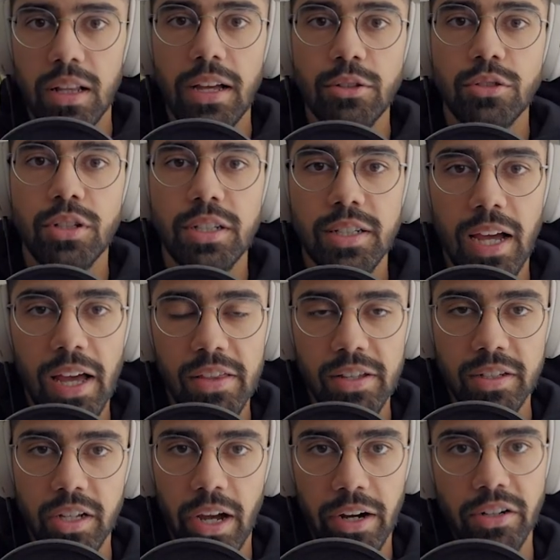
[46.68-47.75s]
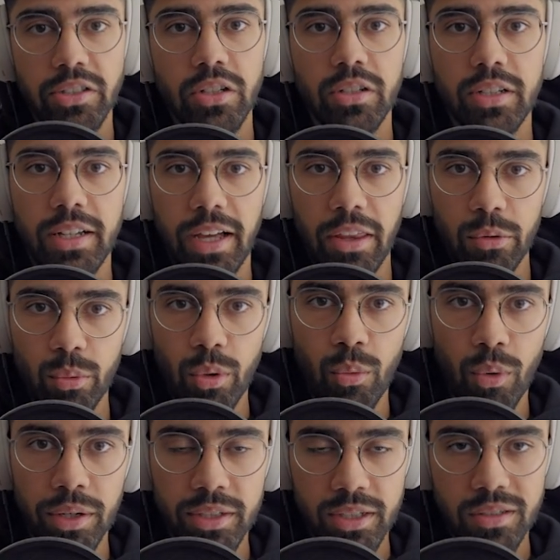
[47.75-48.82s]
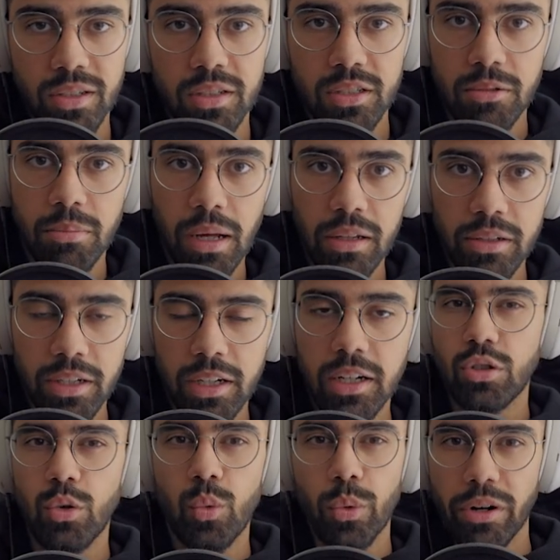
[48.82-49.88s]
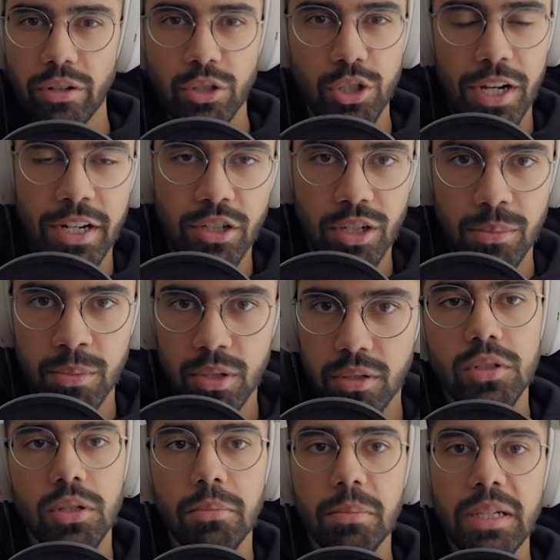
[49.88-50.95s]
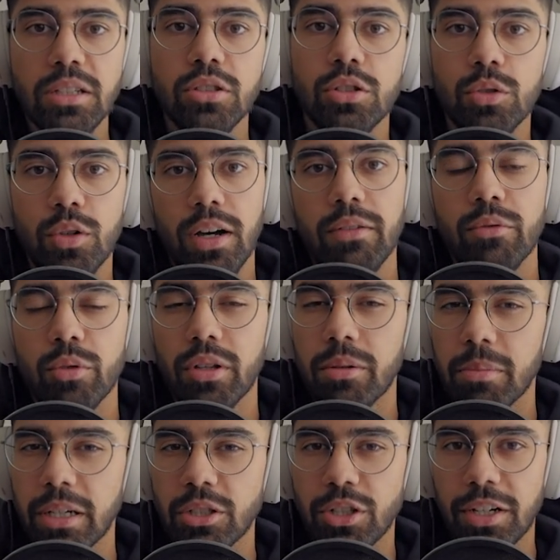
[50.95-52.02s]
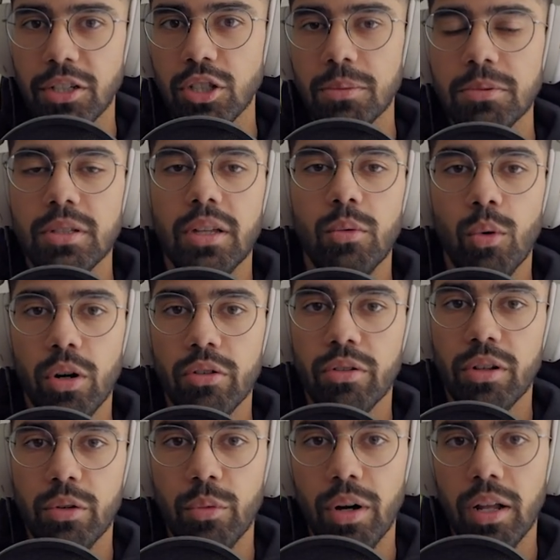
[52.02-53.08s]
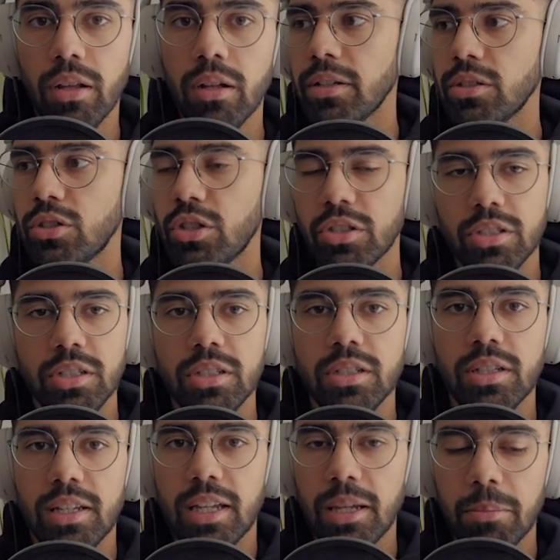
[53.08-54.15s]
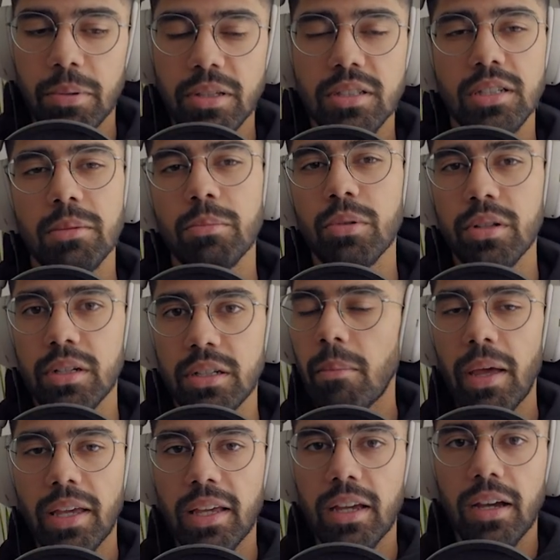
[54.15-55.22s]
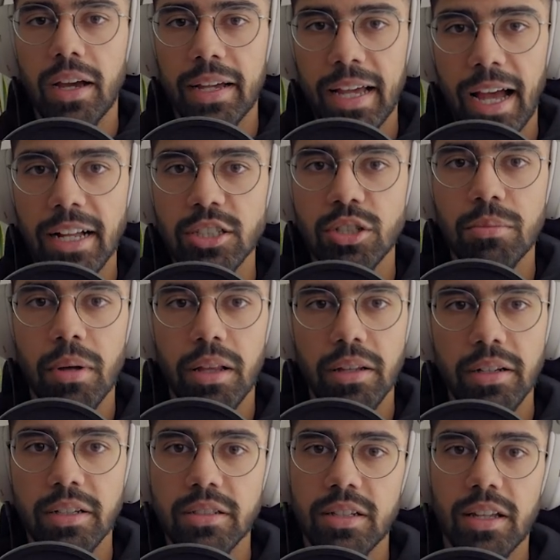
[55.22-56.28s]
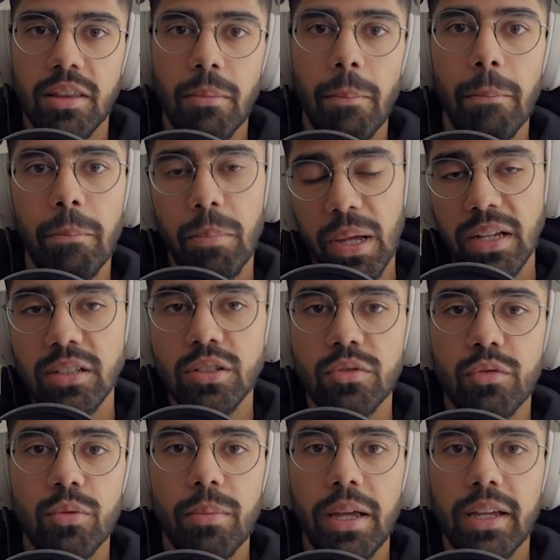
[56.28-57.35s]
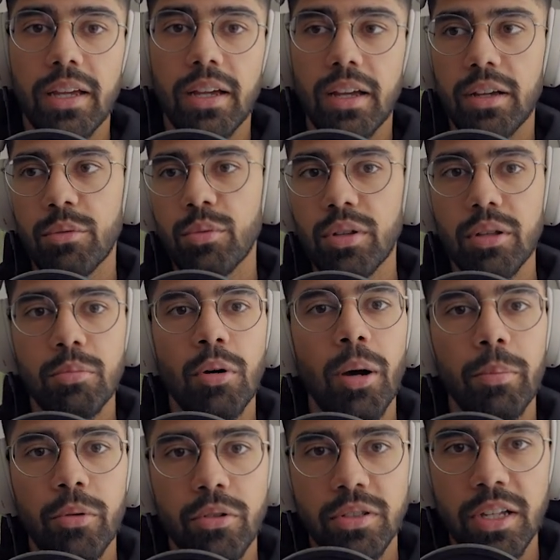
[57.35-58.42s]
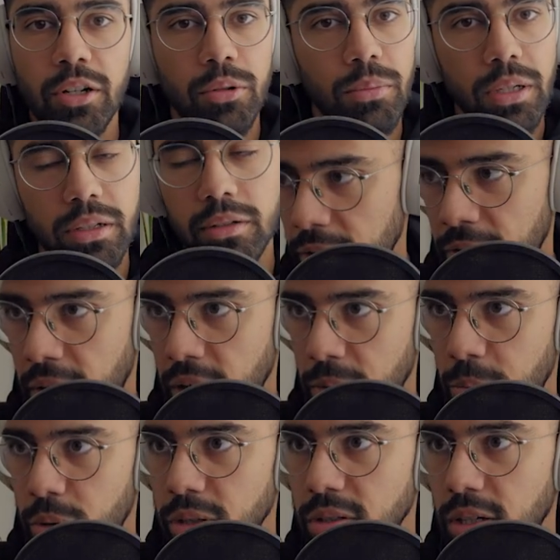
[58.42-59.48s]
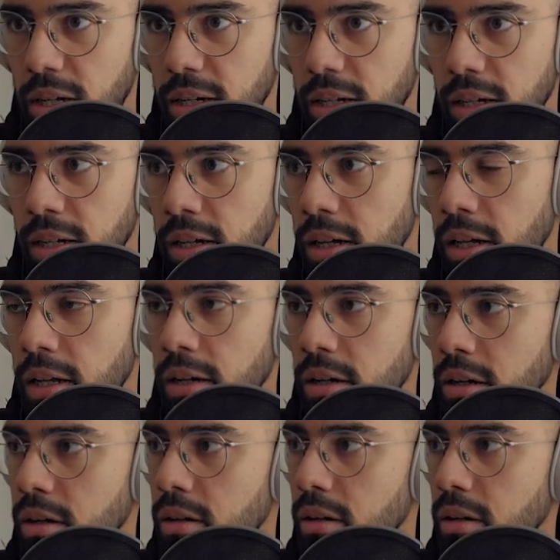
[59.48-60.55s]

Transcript: allows you to tie the entire song together with one consistent melody. There's no weird change-ups. Some beats do have really big change-ups and they work really well, but just to keep it simple and easy, making a catchy melody is like the base for making a really popular sounding beat. So I found a preset in